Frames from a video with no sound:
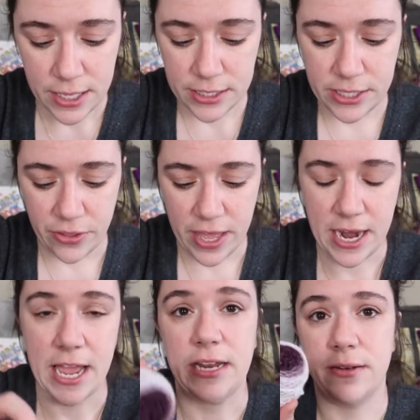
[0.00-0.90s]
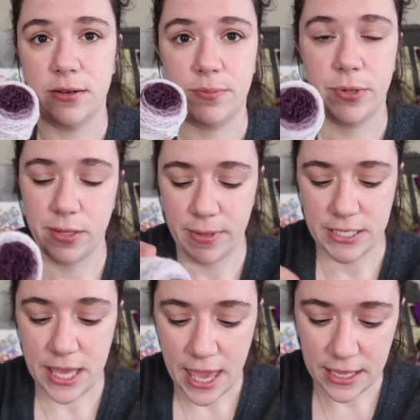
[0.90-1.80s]
So then I put them
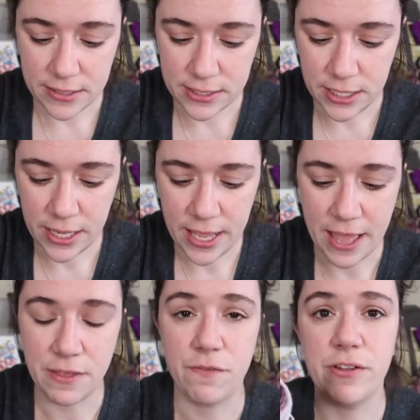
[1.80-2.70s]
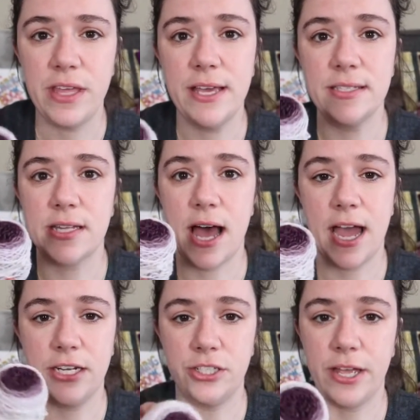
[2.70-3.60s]
into cakes, and then for these
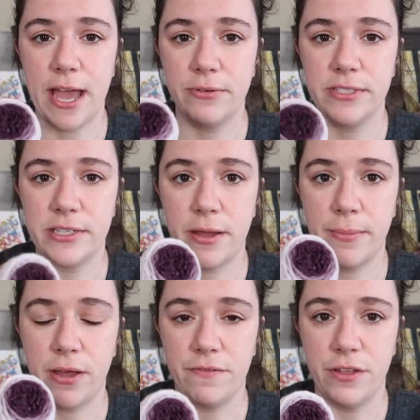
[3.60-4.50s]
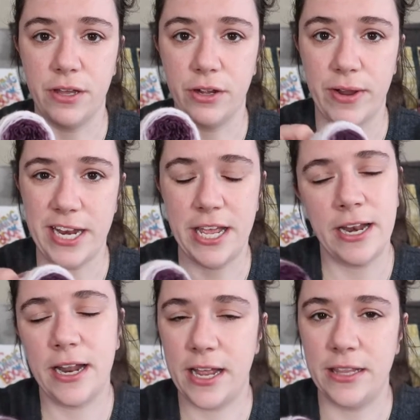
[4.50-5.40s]
I took out some of the
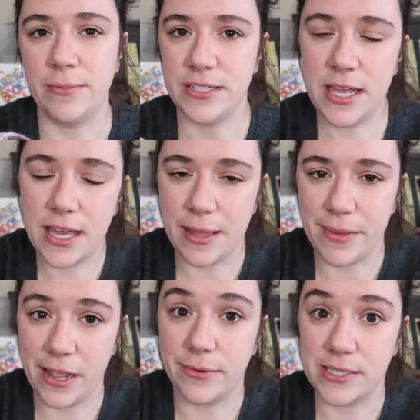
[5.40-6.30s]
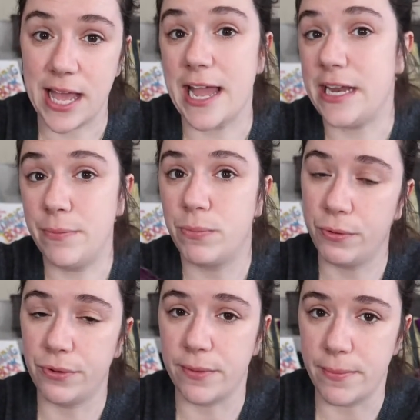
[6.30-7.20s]
gradient, and the mistake I made was that I didn't
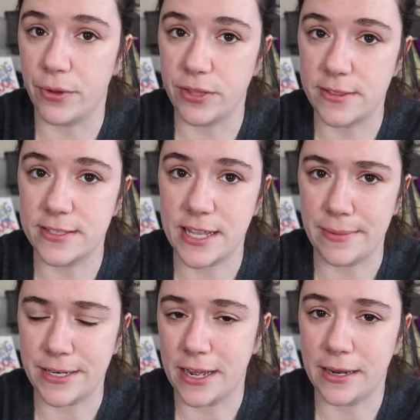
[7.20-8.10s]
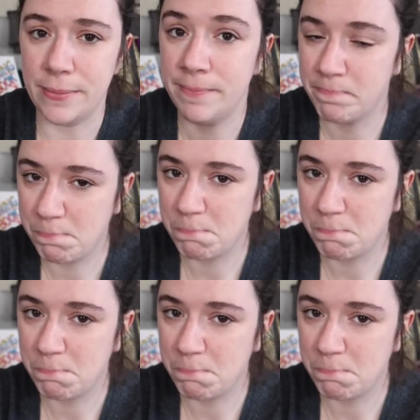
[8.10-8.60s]
pull them both at the same time.